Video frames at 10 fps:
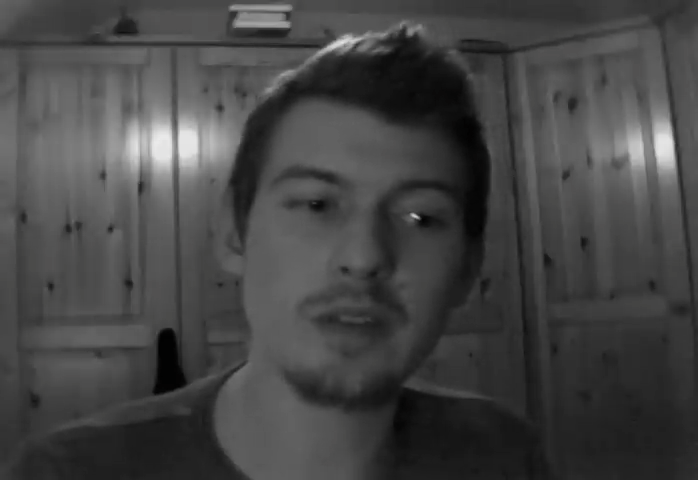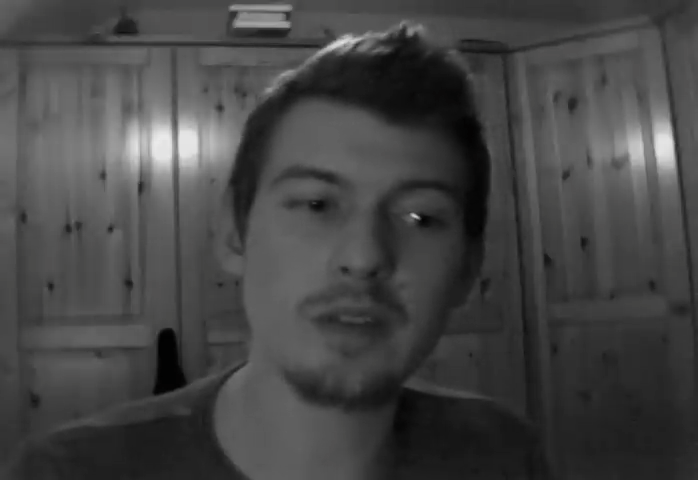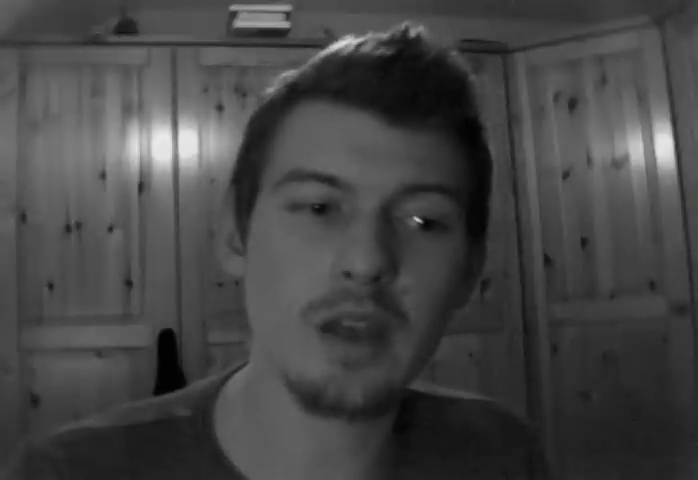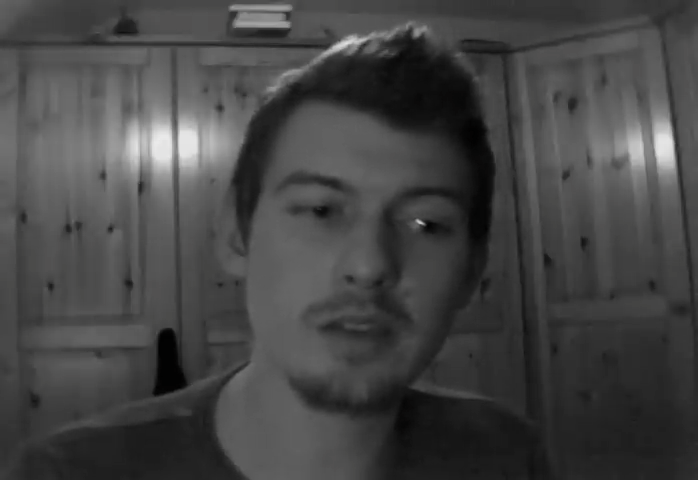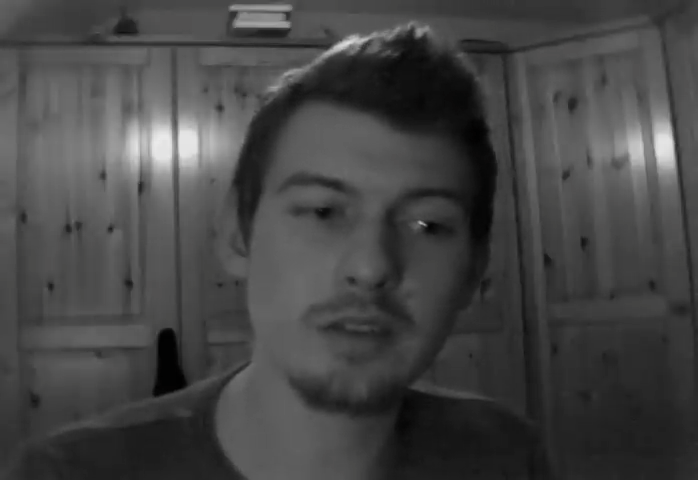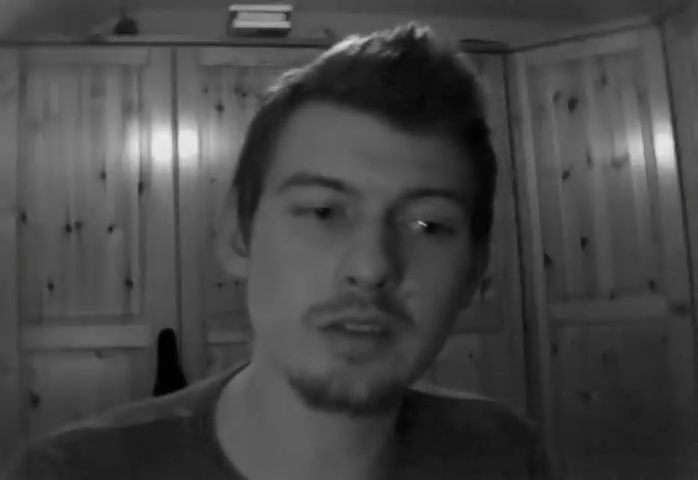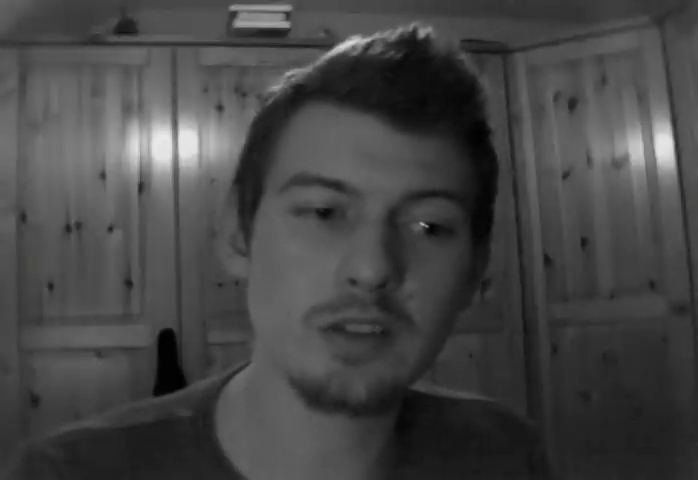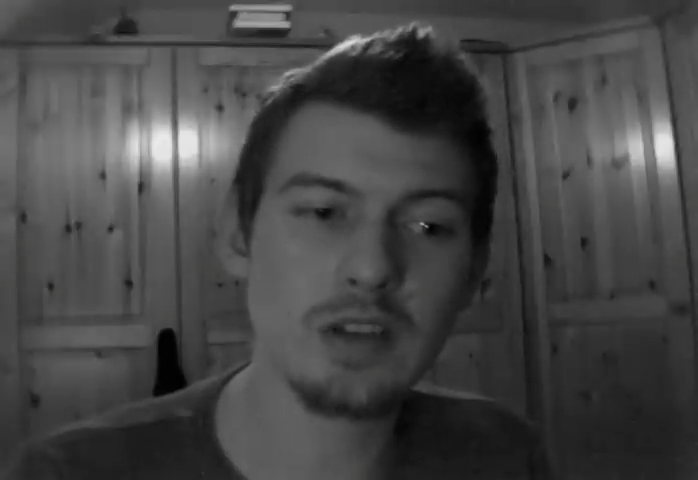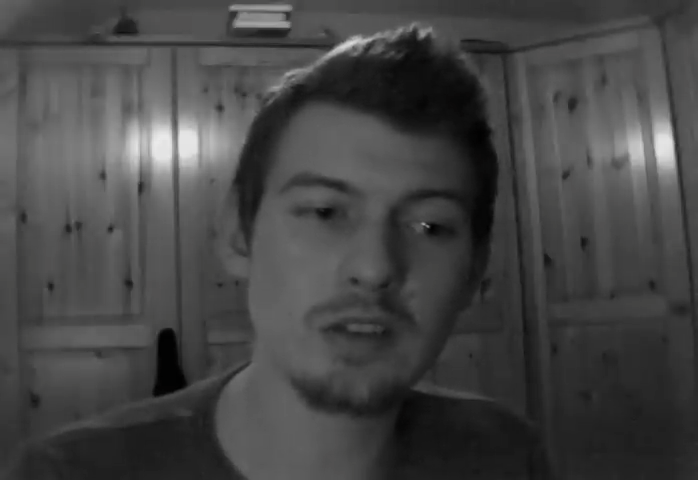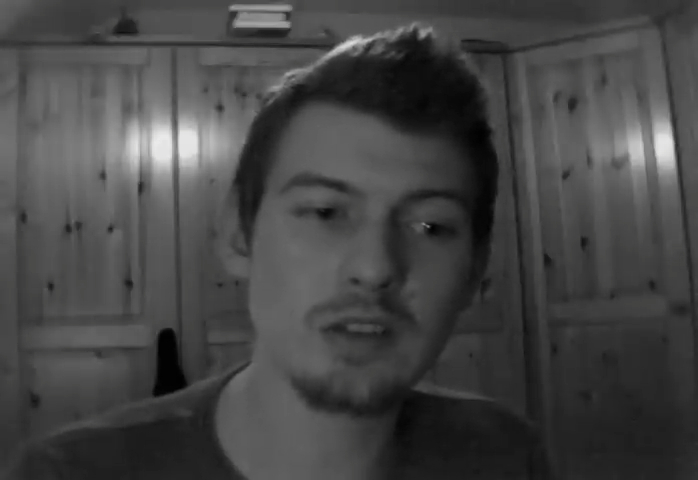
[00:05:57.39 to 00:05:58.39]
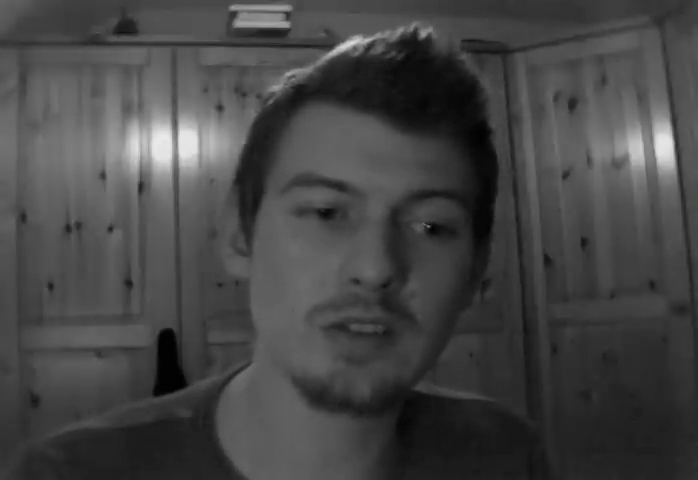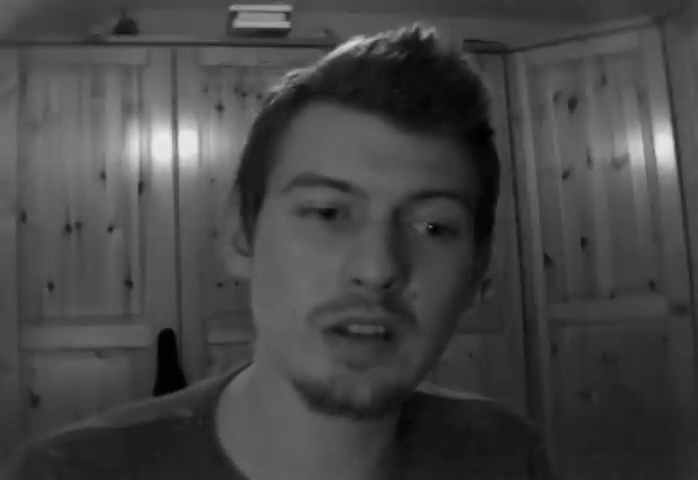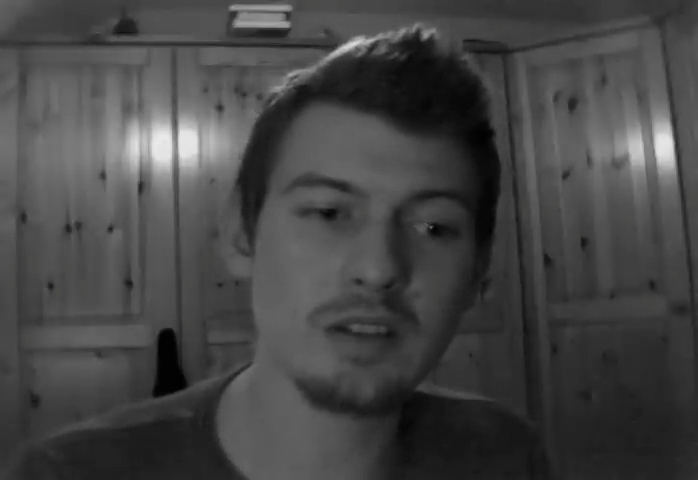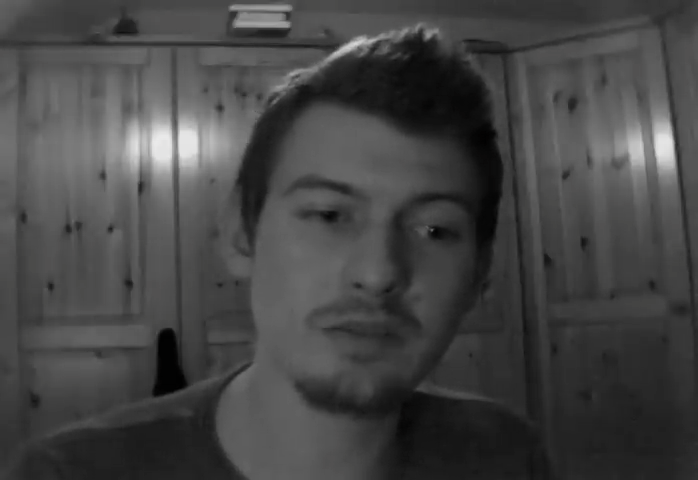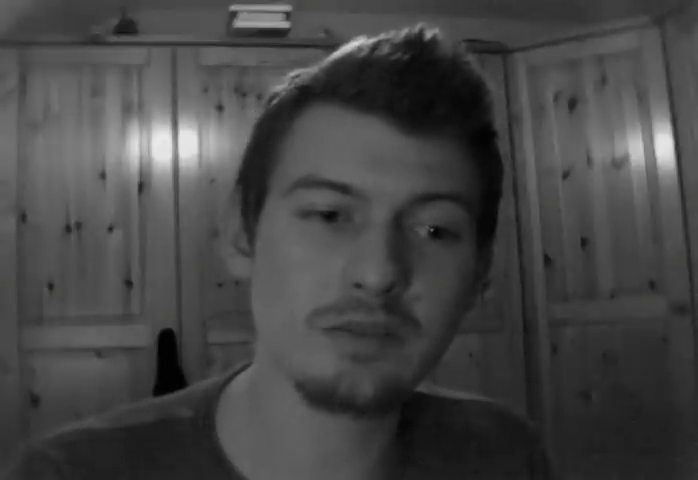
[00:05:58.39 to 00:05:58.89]
the carcinogenic
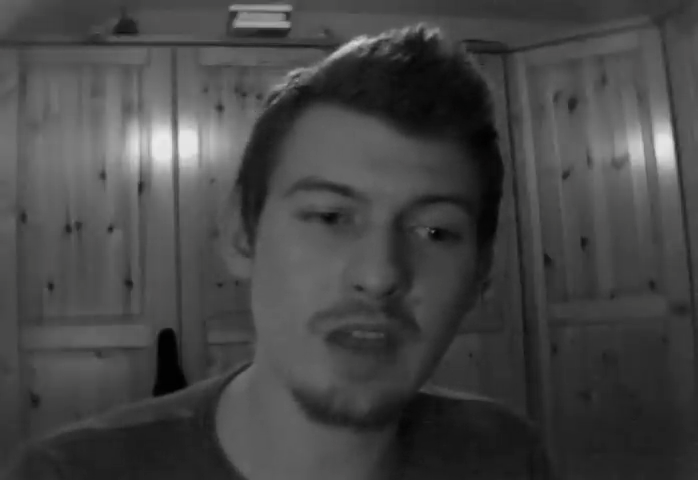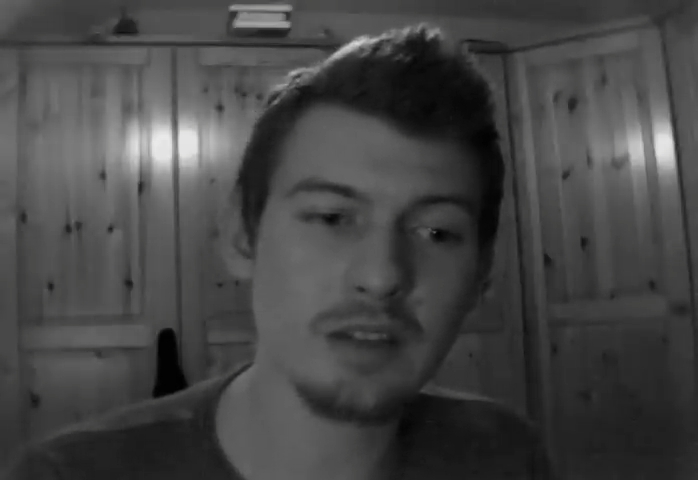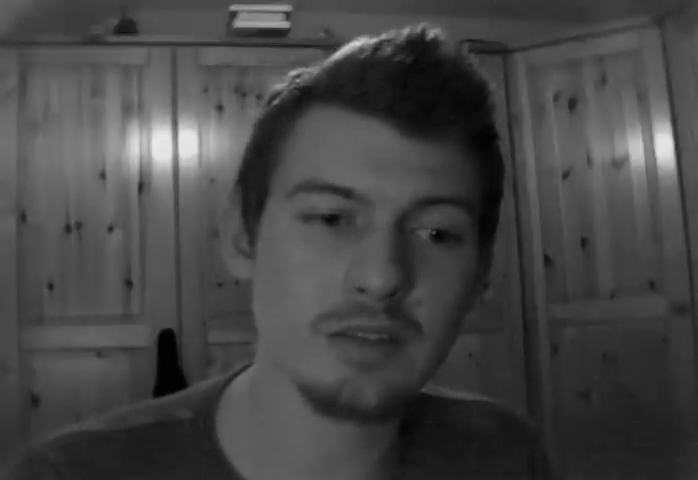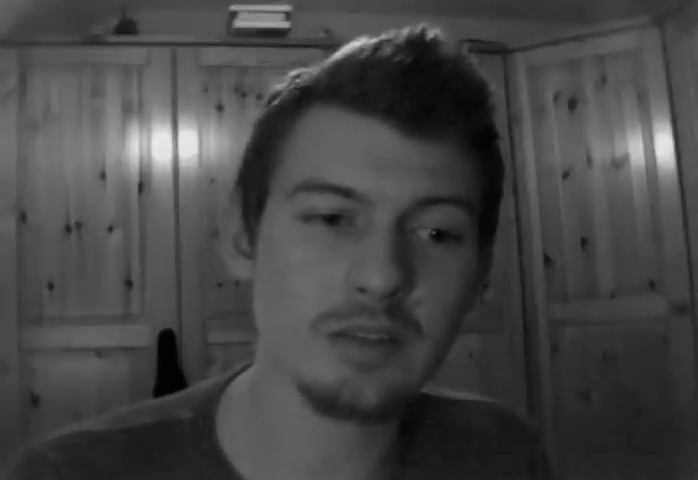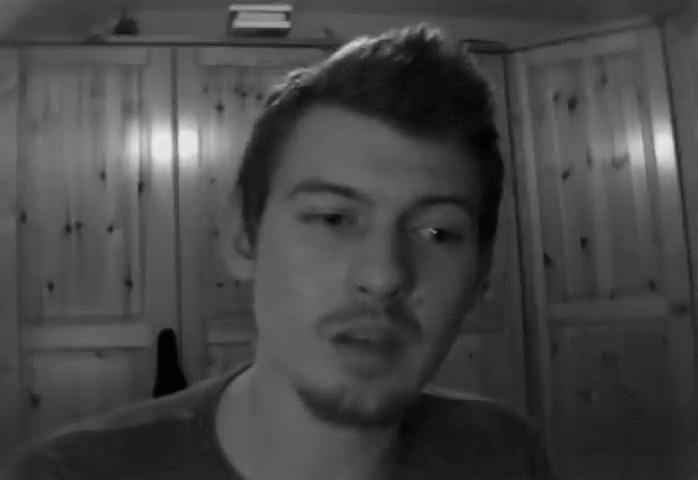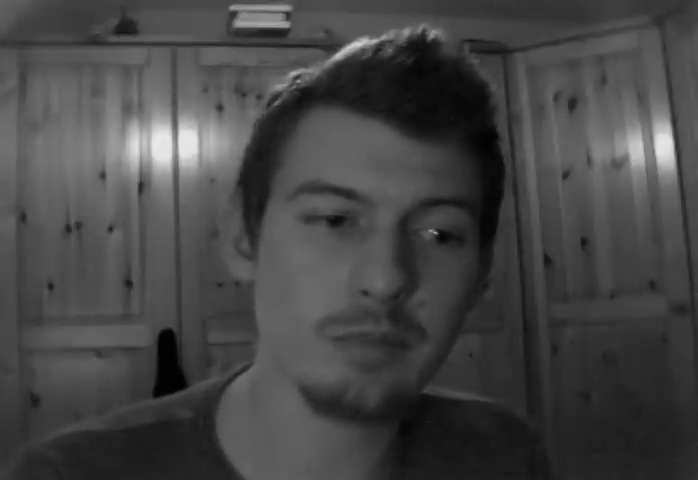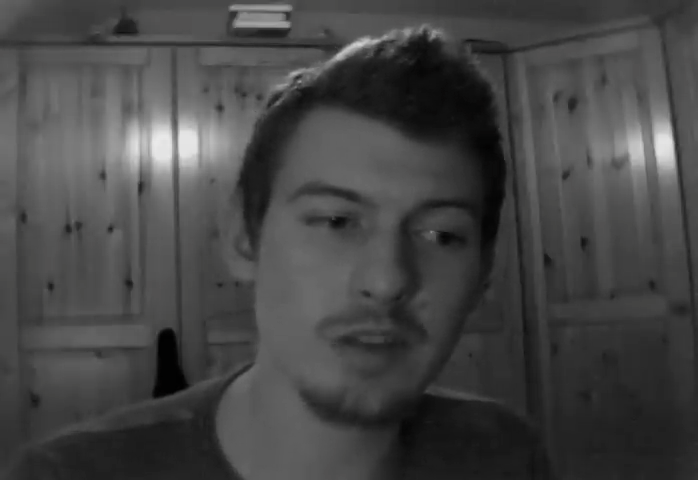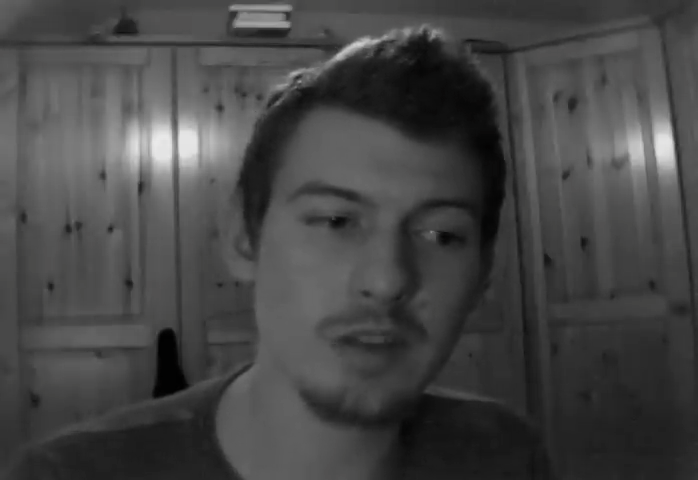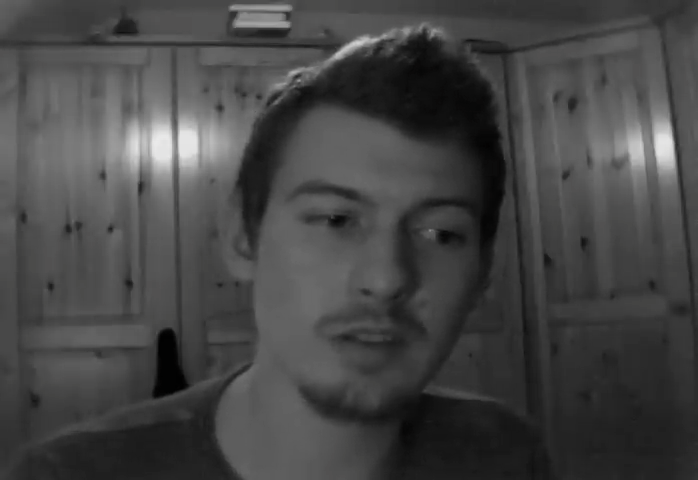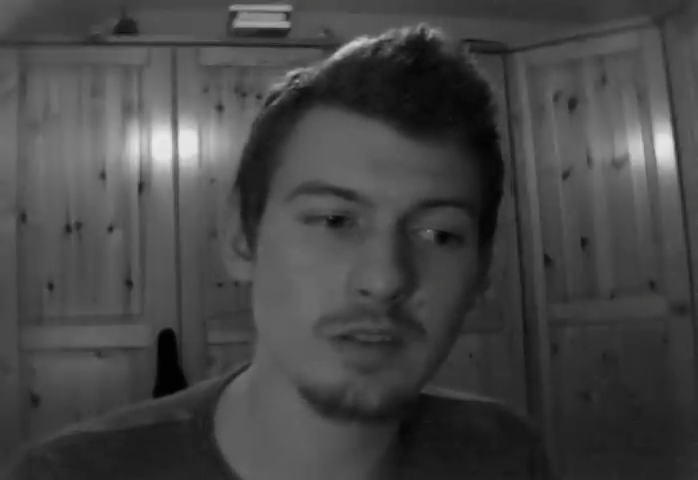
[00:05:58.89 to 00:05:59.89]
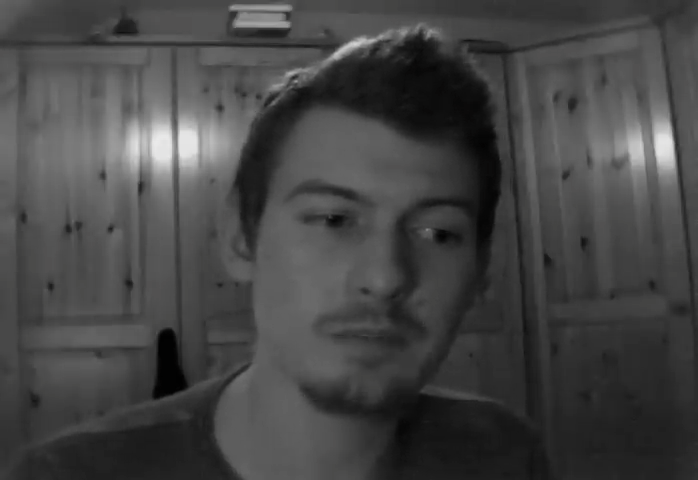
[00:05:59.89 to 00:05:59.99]
genetic factors are present.